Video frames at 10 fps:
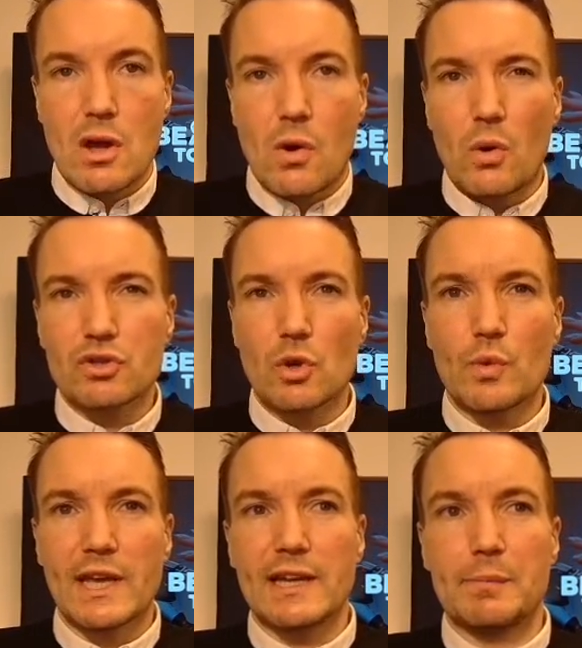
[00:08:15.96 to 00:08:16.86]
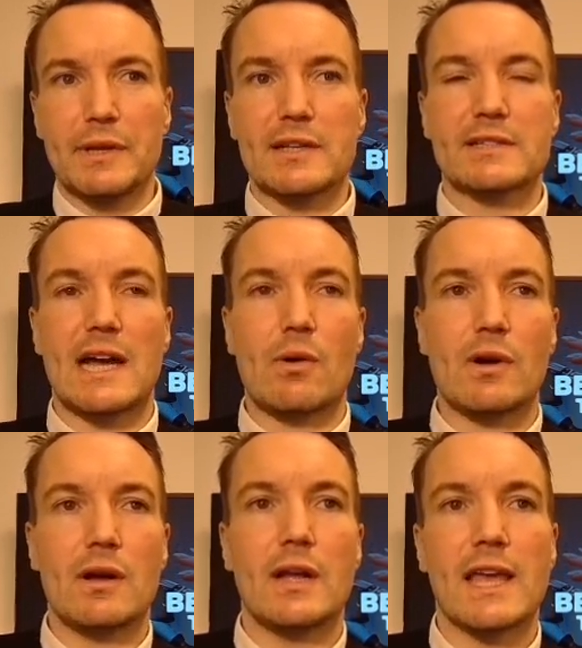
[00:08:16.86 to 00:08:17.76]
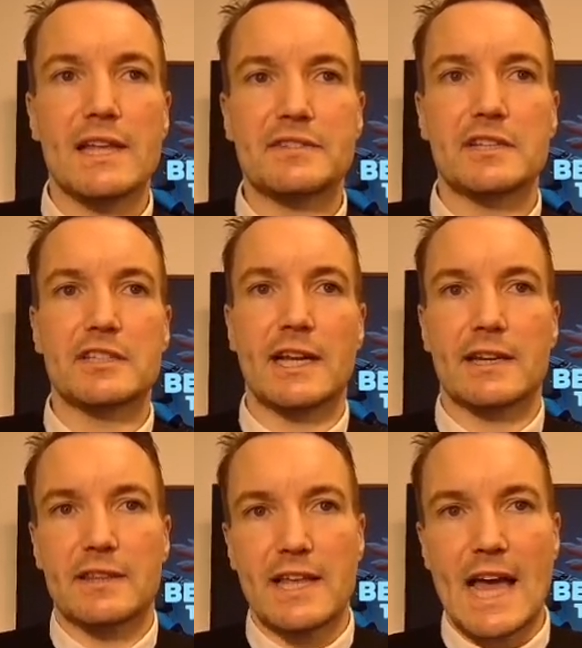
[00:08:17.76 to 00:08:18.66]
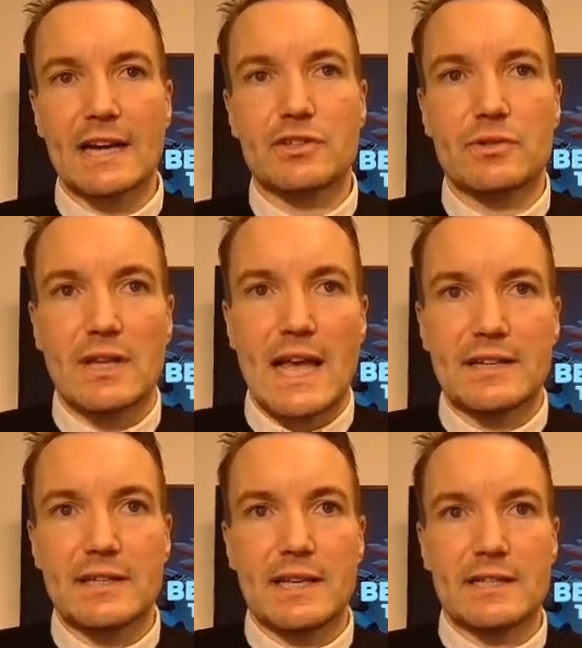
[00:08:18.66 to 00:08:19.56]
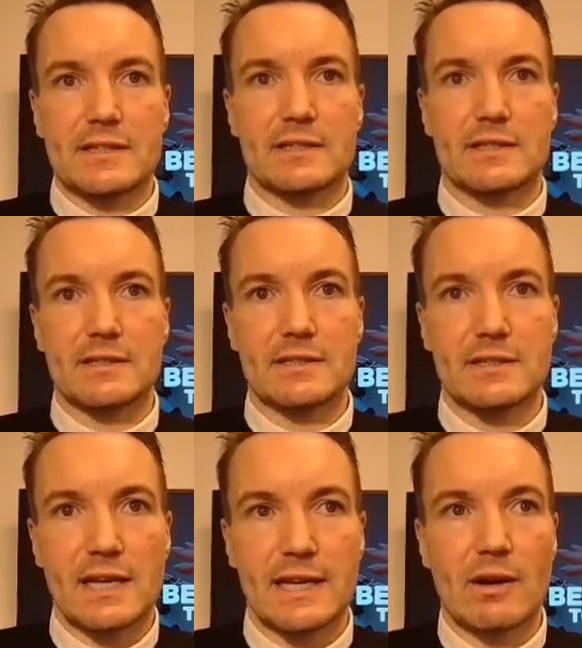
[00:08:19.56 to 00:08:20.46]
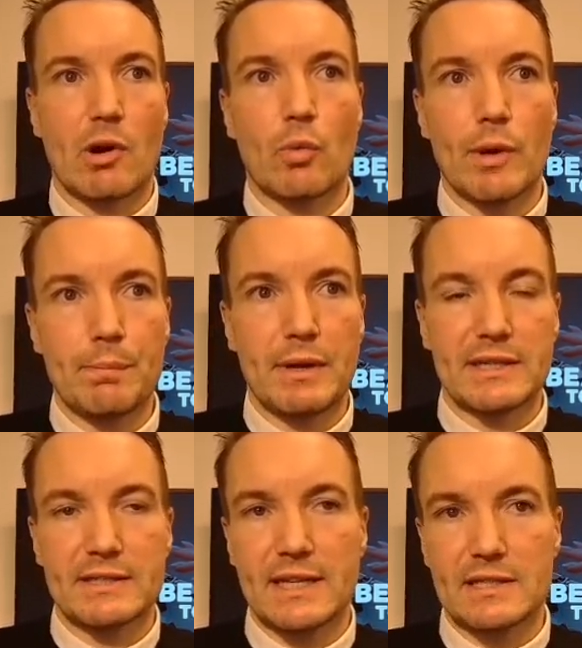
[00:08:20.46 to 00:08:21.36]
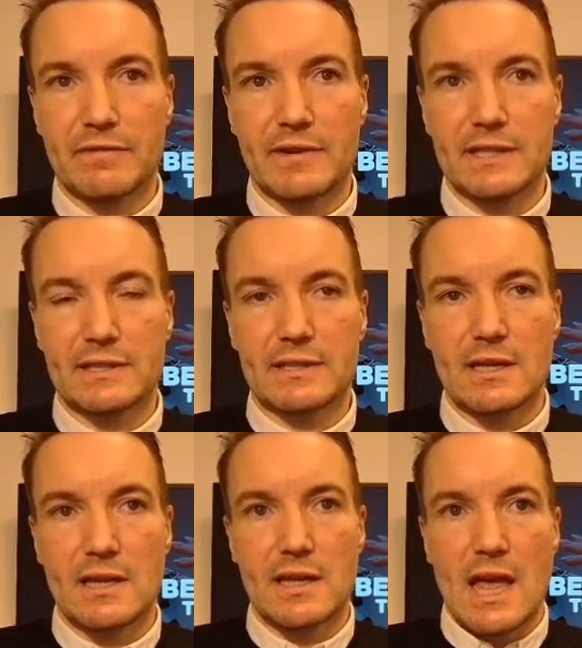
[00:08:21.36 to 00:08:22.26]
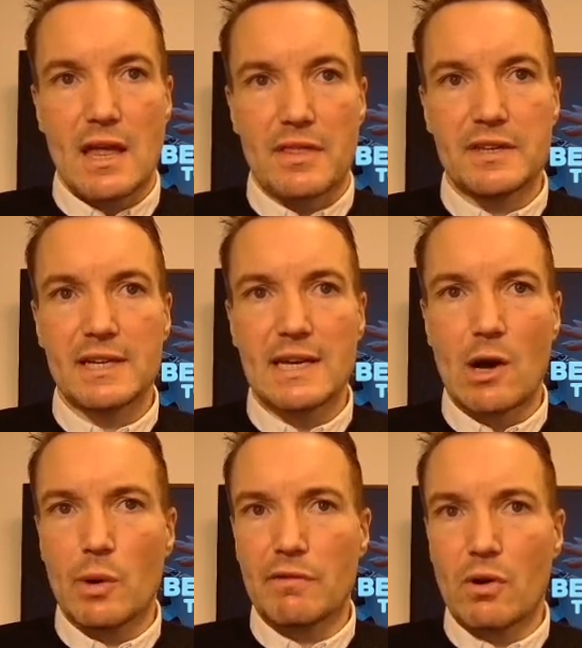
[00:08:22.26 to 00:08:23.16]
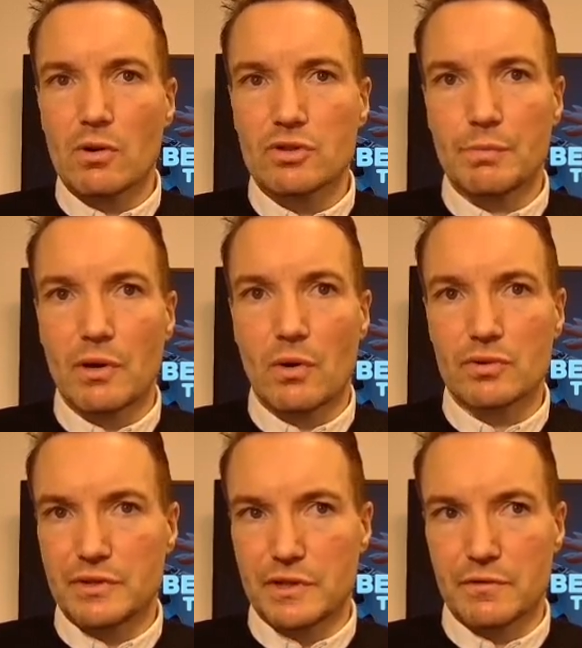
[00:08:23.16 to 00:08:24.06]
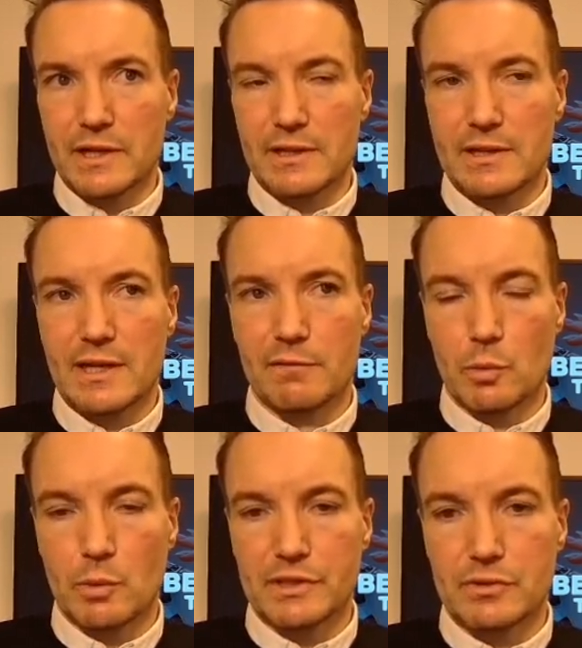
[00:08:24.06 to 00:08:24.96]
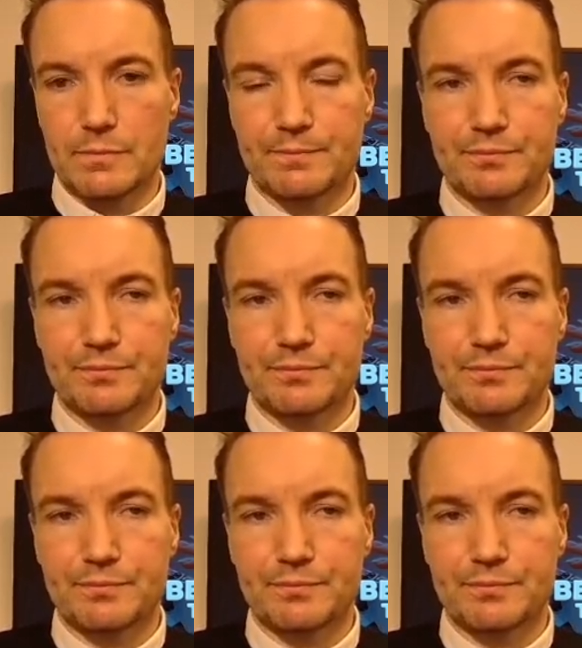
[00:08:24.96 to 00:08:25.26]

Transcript: Also, we can in Beacon Tower instantiate the actual asset instances in our web-based interface. This can, however, also be auto-generated if we wish to.